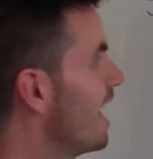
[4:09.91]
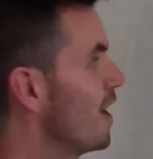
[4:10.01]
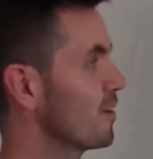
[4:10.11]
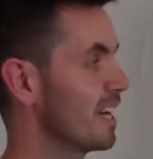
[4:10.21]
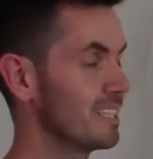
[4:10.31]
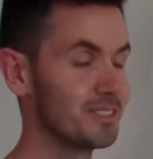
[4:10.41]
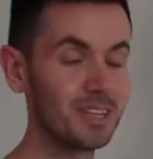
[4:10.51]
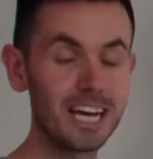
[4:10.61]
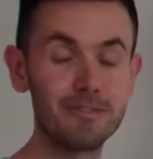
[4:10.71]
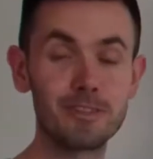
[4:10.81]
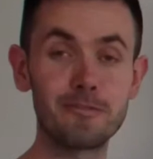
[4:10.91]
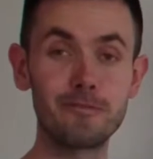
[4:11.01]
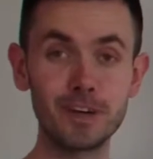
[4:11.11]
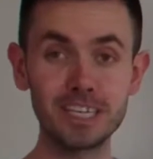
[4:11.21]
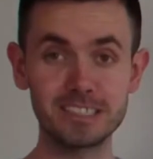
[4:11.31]
Okay, so now for the
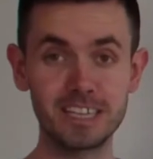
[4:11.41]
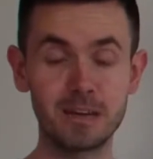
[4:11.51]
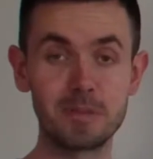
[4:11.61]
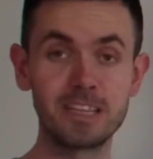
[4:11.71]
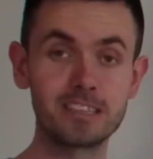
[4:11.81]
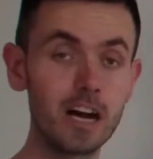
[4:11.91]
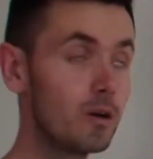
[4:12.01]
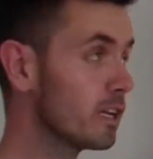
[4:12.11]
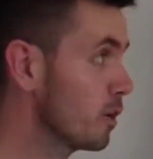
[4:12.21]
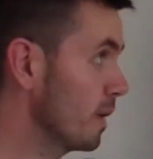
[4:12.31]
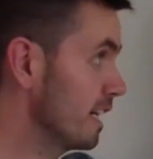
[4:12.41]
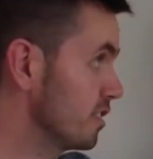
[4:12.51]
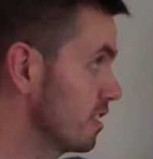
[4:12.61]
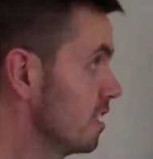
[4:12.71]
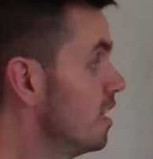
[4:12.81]
first time in this whole
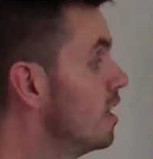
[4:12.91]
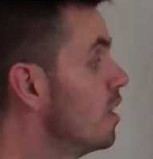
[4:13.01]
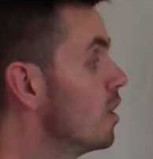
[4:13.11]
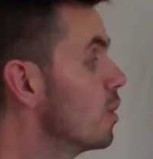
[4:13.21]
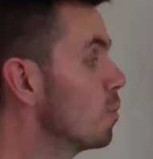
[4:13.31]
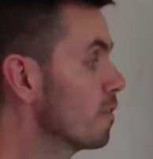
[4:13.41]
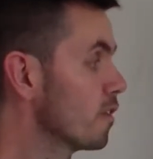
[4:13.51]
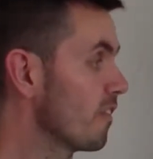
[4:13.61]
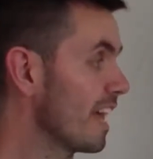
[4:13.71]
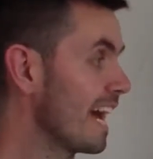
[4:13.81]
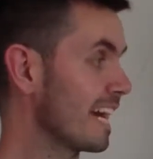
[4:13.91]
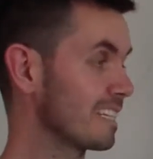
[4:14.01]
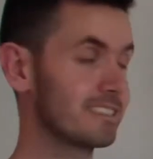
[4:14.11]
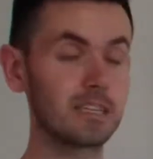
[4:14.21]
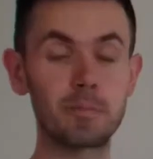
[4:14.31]
equation, we've got the
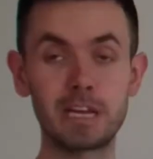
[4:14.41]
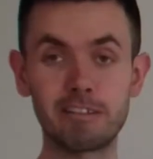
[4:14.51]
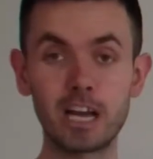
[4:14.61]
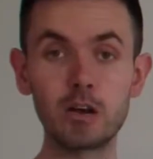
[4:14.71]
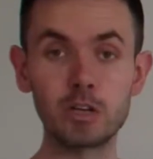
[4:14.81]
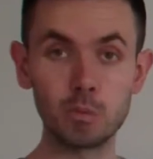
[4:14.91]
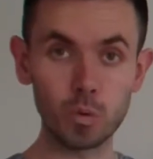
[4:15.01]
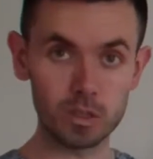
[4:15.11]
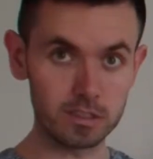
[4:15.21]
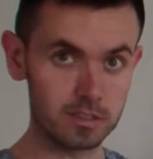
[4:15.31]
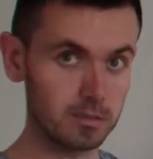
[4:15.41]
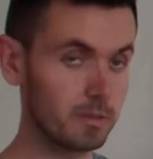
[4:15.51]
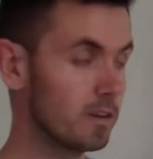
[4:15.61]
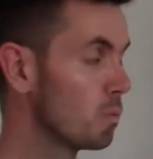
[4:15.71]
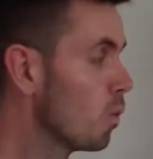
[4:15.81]
x appearing only once.
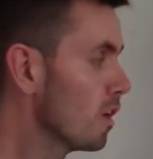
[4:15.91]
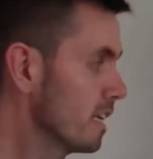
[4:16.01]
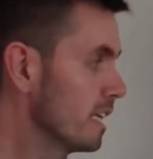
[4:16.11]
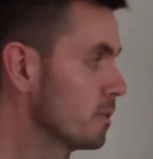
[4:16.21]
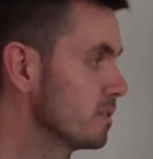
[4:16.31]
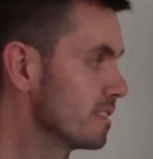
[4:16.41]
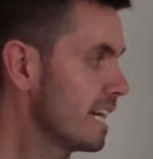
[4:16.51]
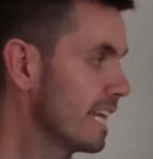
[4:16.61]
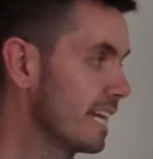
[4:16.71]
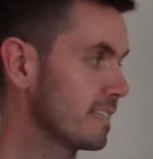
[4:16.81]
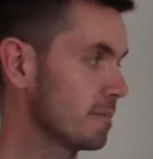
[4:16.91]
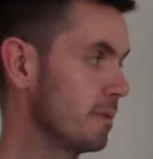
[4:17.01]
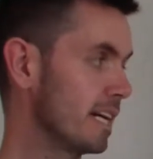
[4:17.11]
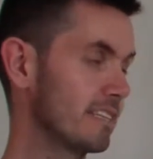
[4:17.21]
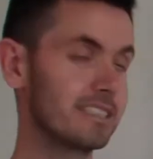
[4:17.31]
We've got 1 equals 10x
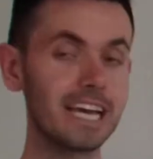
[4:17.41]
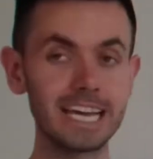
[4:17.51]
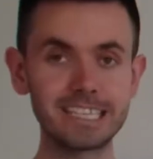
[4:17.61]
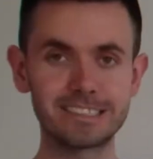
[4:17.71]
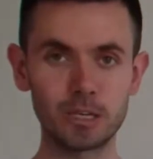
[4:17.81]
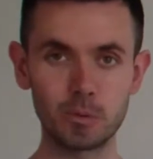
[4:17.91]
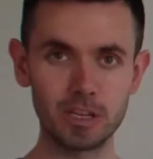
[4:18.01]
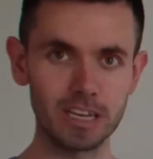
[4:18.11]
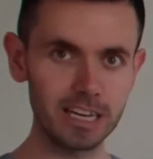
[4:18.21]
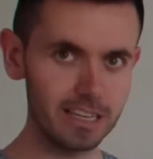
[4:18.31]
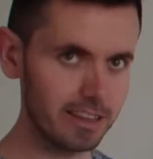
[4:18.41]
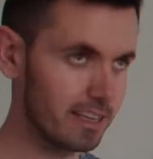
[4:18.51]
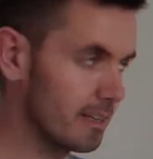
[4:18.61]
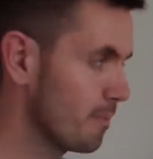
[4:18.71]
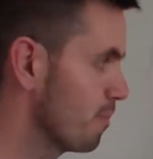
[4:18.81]
minus 8, so we're nearly
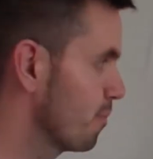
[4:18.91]
there.